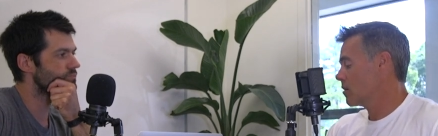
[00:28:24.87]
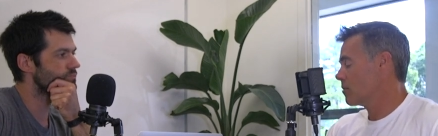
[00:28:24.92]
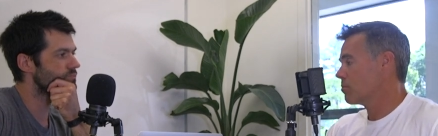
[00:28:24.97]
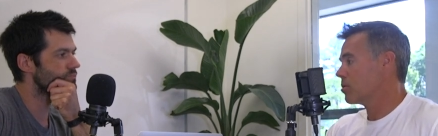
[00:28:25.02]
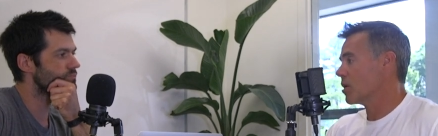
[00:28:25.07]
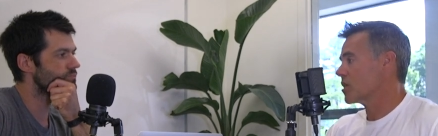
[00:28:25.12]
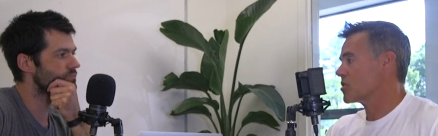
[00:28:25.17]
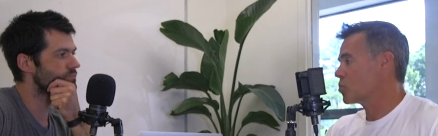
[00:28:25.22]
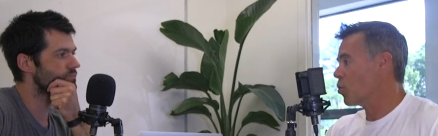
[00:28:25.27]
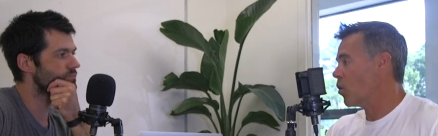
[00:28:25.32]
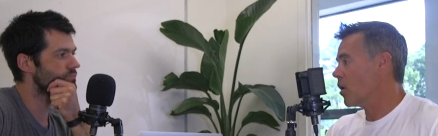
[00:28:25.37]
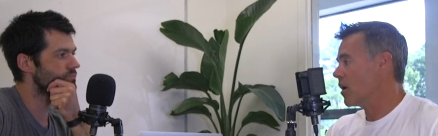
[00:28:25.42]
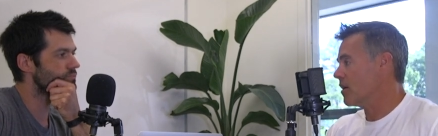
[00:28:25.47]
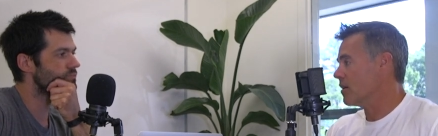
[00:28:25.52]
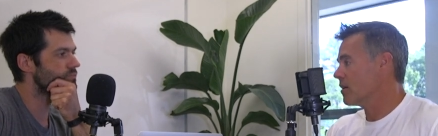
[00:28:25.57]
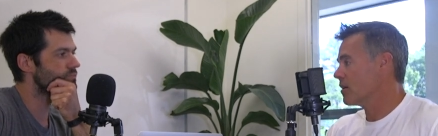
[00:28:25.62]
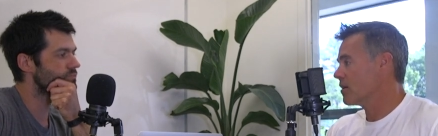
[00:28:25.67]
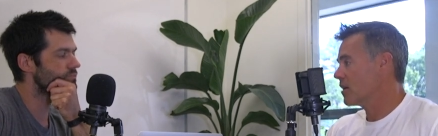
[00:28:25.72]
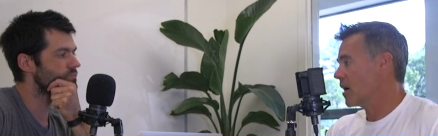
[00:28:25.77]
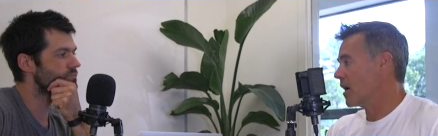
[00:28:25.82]
Speaker 1: plus one.
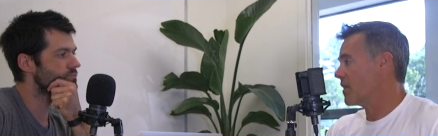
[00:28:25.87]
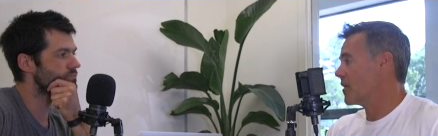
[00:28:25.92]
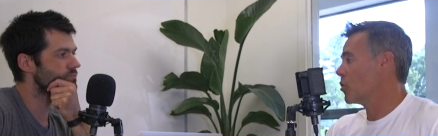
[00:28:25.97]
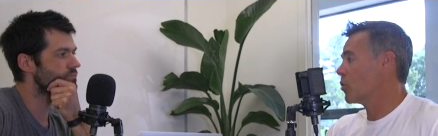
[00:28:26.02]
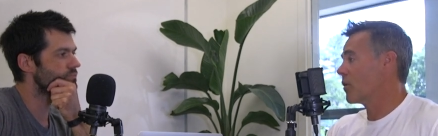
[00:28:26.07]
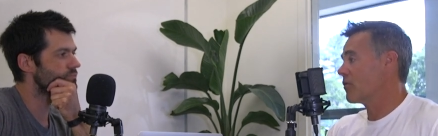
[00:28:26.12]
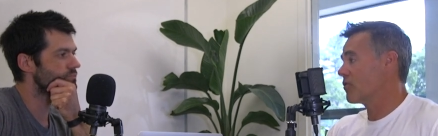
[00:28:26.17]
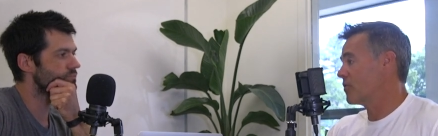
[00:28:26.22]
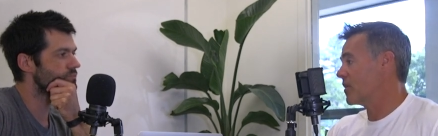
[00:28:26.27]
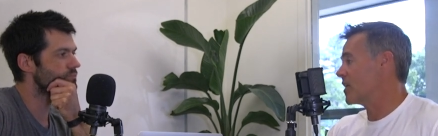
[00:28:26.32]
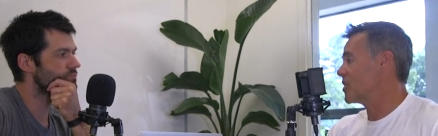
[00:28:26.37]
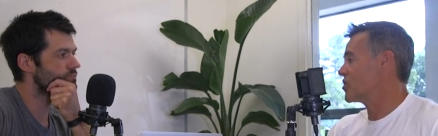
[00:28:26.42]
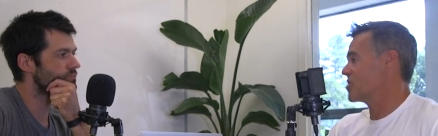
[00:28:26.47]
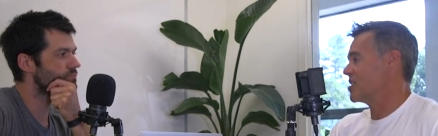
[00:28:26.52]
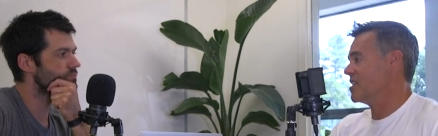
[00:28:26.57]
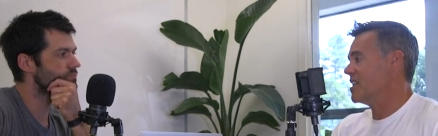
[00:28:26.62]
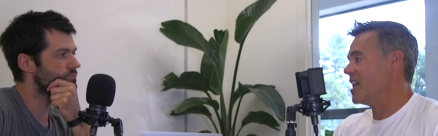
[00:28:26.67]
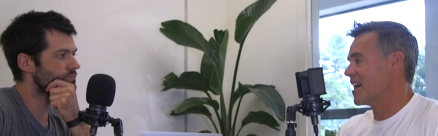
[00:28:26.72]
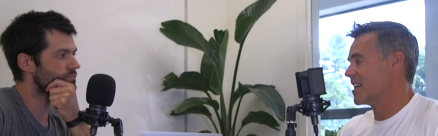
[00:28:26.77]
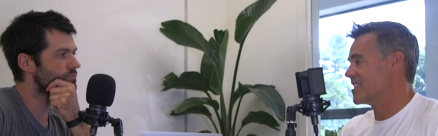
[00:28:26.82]
And then whoever finished
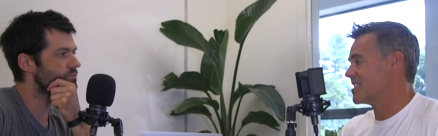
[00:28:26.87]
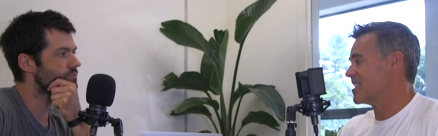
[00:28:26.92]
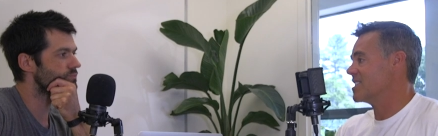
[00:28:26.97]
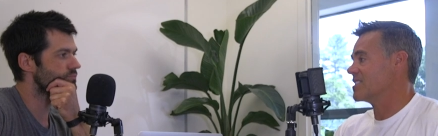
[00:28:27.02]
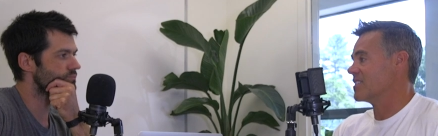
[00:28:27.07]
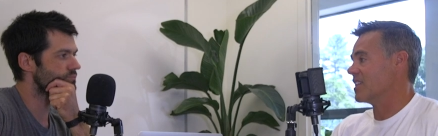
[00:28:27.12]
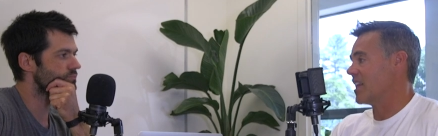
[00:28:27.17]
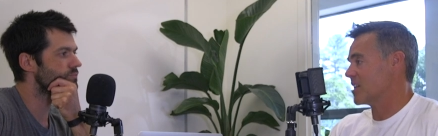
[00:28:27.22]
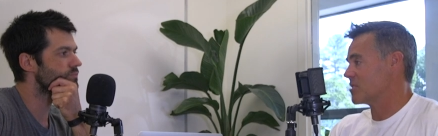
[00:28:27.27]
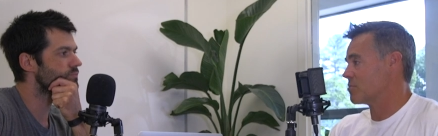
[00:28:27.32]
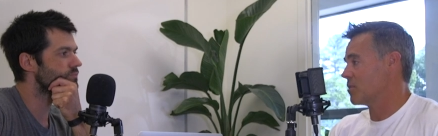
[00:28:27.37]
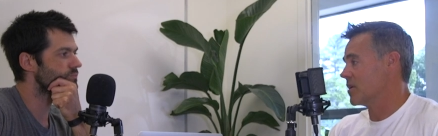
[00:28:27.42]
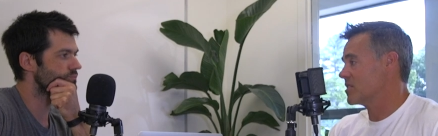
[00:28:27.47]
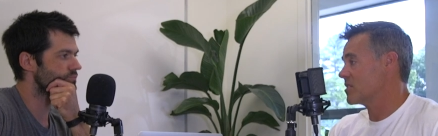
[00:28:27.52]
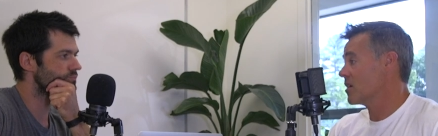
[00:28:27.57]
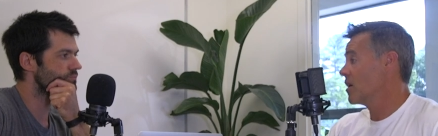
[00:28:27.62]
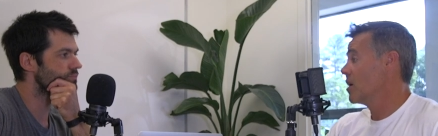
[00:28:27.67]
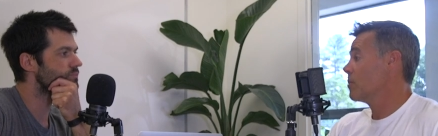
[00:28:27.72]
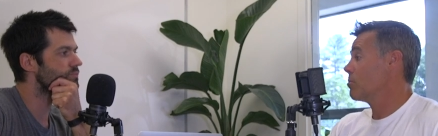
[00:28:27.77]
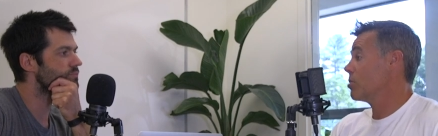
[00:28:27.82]
next is last place
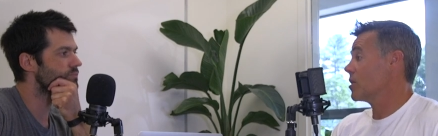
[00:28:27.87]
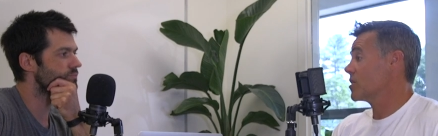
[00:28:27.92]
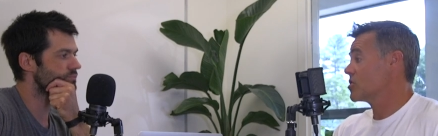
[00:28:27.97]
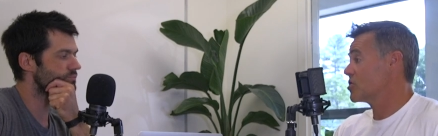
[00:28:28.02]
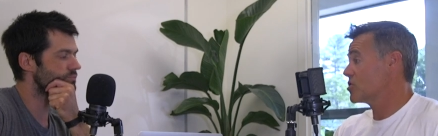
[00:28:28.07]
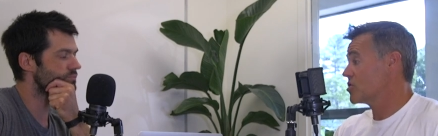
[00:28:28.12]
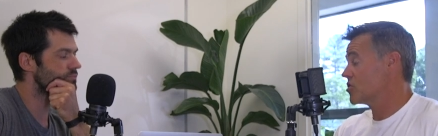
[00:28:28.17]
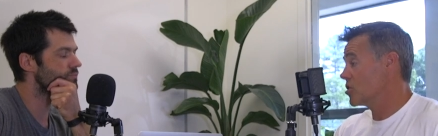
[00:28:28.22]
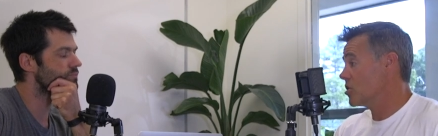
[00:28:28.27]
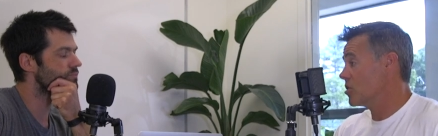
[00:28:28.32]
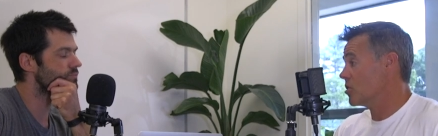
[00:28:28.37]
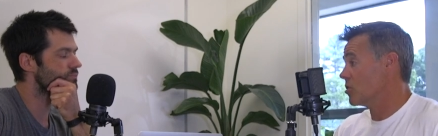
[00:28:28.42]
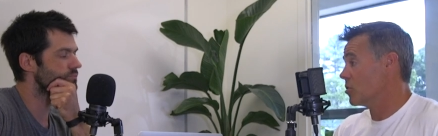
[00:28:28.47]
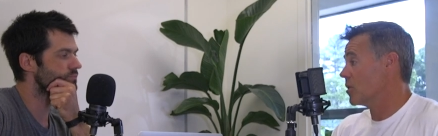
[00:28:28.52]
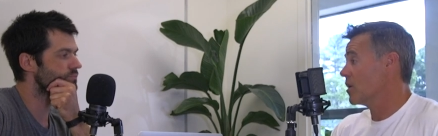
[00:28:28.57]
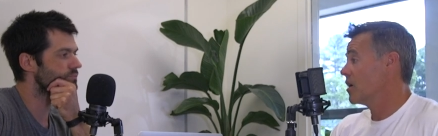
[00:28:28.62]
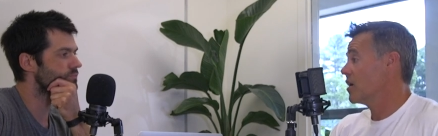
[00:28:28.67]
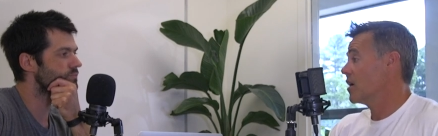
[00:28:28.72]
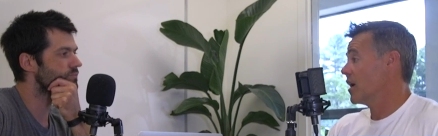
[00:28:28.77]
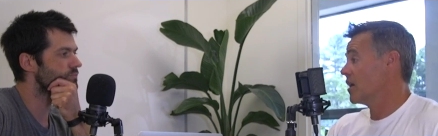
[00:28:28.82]
plus two
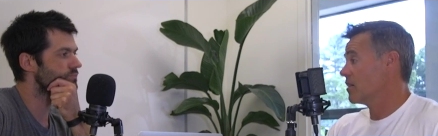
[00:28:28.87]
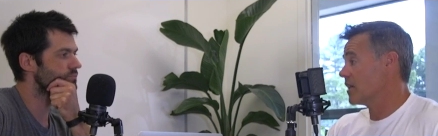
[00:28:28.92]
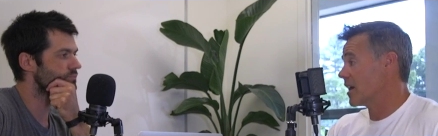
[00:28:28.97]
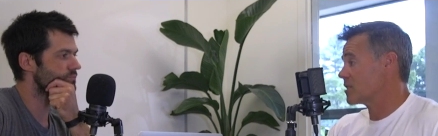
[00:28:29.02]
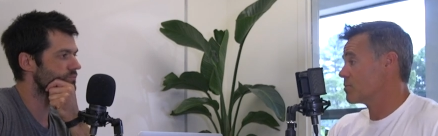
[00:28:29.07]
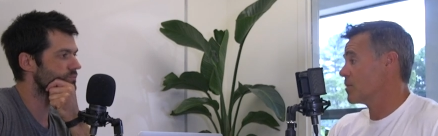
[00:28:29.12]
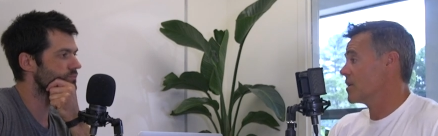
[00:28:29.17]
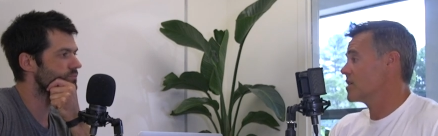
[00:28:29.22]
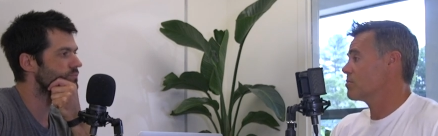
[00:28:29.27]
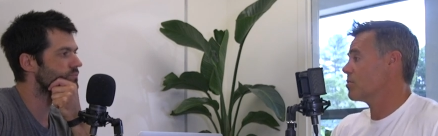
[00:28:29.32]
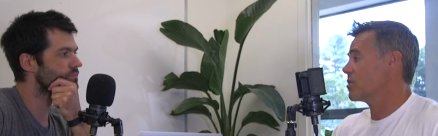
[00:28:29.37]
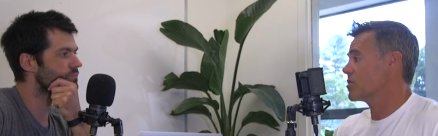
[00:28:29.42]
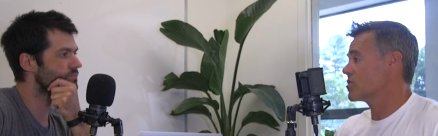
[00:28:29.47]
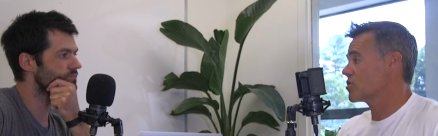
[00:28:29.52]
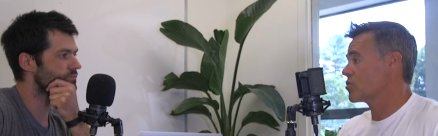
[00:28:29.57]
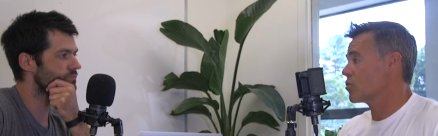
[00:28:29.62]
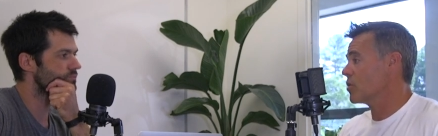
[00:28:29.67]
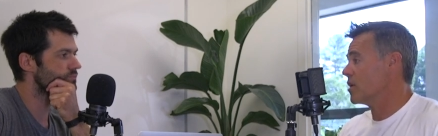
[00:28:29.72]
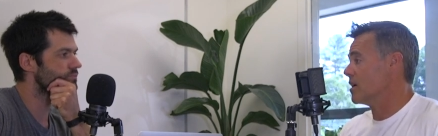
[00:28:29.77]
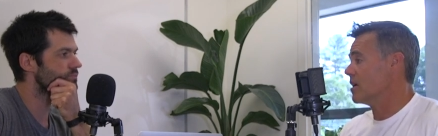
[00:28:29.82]
and last place plus
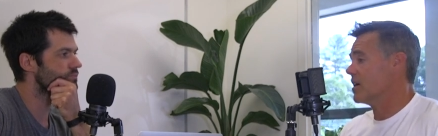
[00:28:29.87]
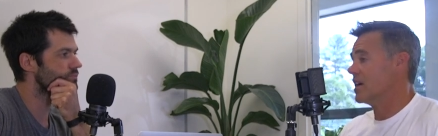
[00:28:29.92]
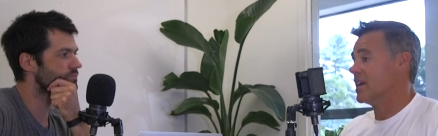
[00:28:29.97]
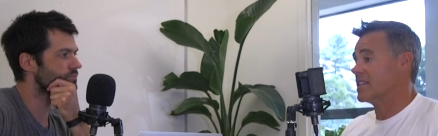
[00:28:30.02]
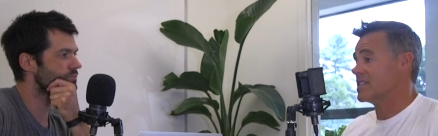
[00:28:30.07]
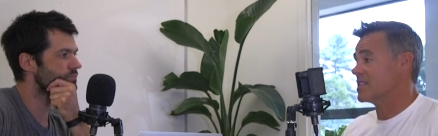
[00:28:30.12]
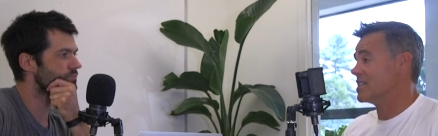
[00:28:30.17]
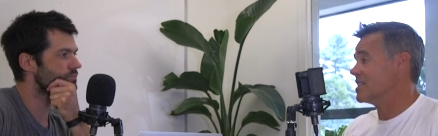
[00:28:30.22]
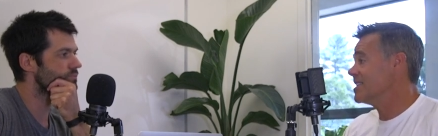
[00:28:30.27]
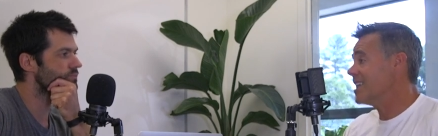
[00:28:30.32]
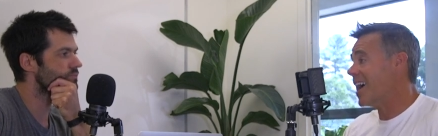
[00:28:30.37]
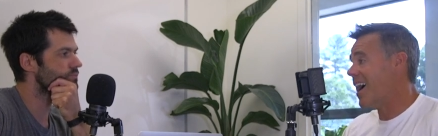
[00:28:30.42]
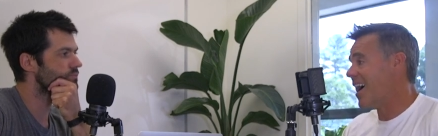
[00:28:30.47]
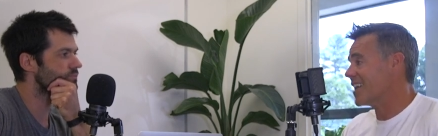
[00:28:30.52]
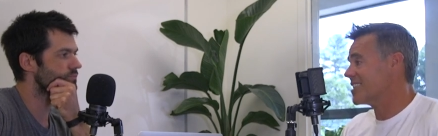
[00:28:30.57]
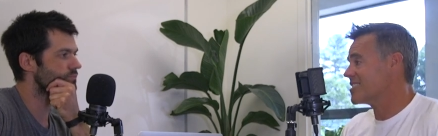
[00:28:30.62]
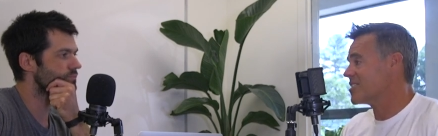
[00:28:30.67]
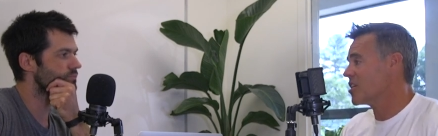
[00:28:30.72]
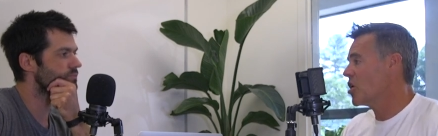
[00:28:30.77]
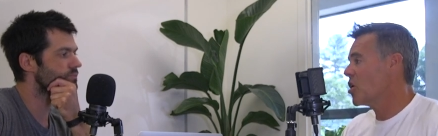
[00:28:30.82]
three. It's
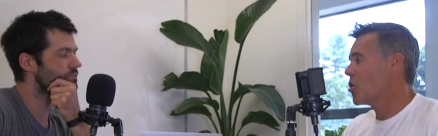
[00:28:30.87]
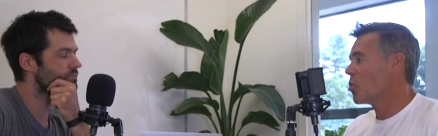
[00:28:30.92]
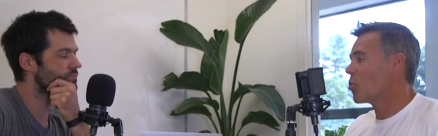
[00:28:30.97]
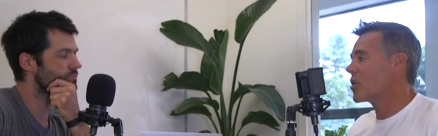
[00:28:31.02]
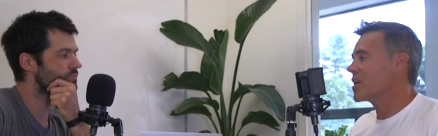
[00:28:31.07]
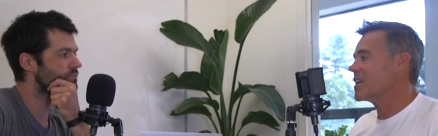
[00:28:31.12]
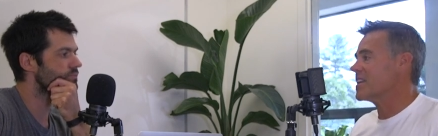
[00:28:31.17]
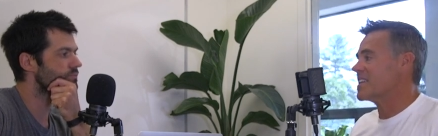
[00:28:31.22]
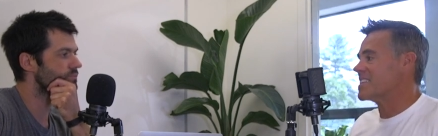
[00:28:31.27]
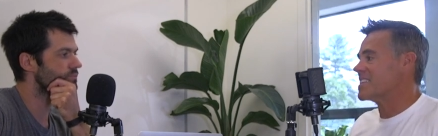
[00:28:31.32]
not, we're going to